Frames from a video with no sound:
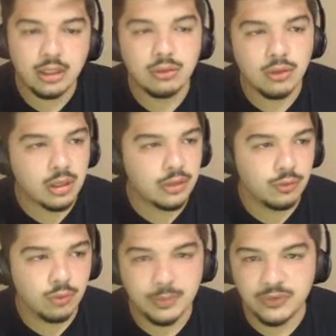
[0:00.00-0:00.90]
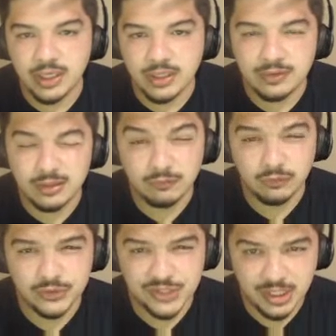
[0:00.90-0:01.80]
look on the website and see if
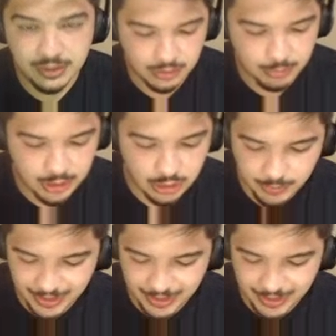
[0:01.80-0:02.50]
there's anything better, but I